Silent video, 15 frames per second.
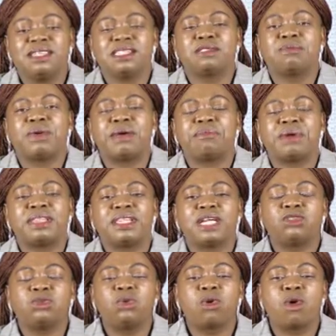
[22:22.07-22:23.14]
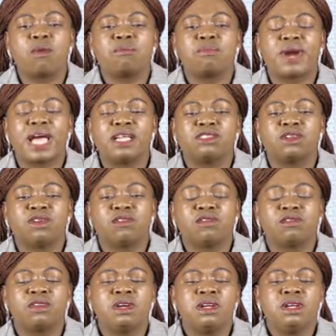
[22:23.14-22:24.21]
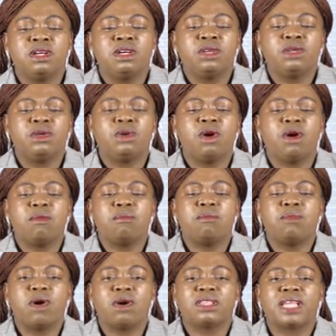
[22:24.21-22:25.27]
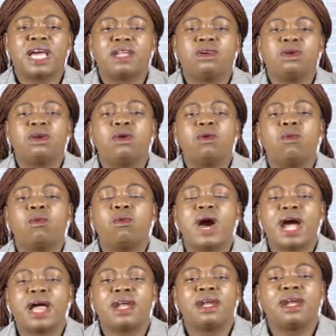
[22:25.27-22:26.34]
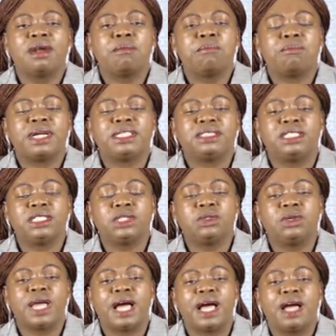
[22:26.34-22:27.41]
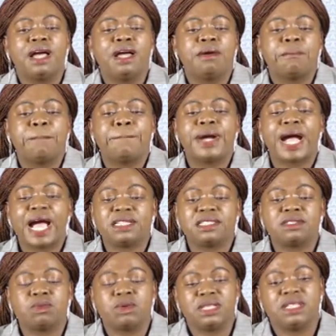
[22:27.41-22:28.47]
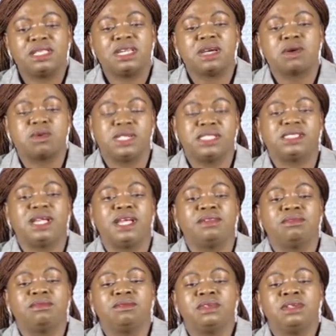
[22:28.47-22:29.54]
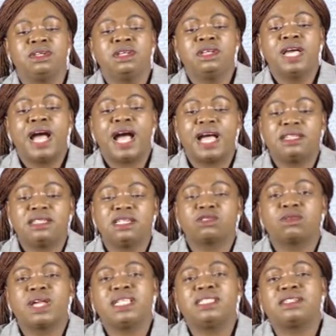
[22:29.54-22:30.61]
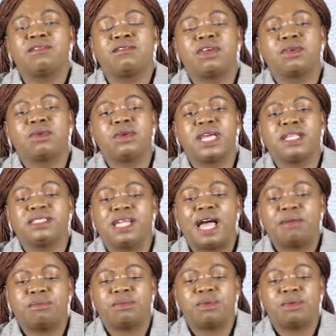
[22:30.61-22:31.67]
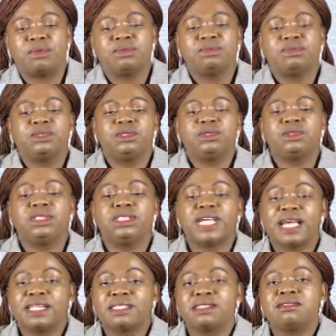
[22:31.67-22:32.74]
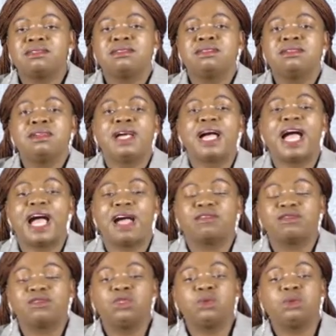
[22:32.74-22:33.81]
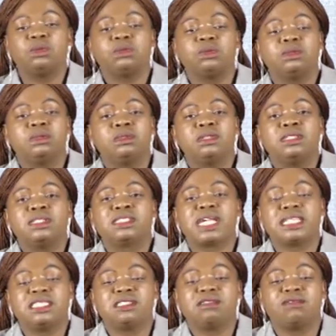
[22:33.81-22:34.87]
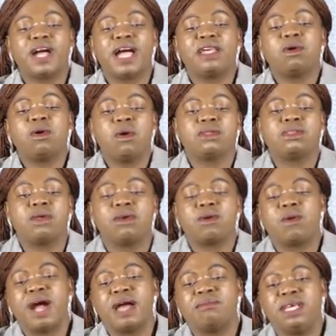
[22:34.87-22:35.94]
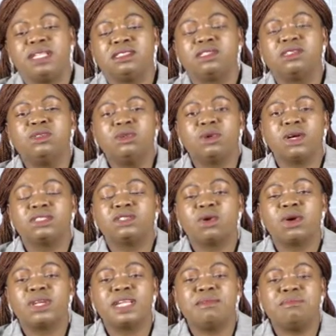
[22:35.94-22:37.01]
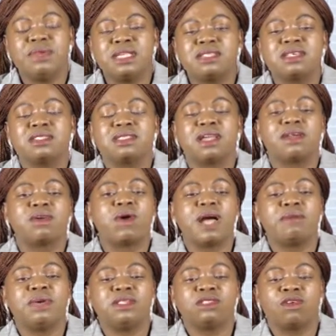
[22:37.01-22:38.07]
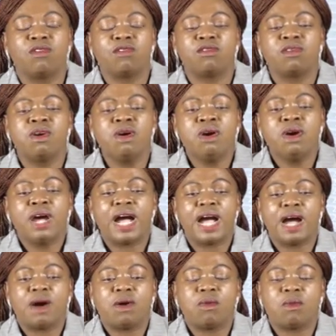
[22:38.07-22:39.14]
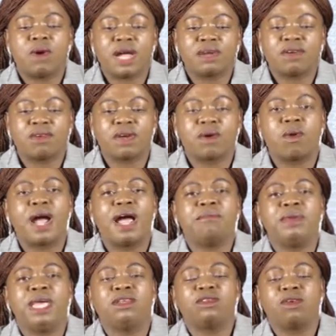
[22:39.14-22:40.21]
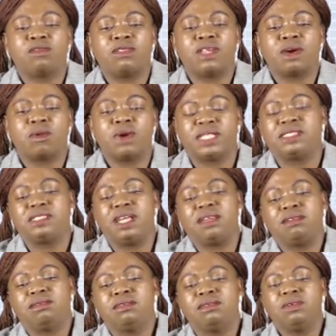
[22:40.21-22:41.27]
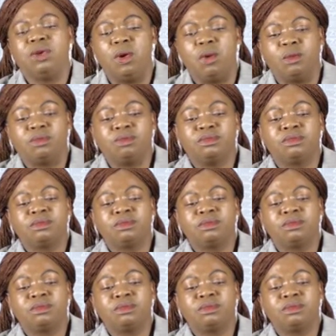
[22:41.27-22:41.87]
this paper that will comprise of, more than one particular part within a question. And this one is a very good example. You just have to satisfy all the requirements, not only meeting the requirements of one requirement of the question. No.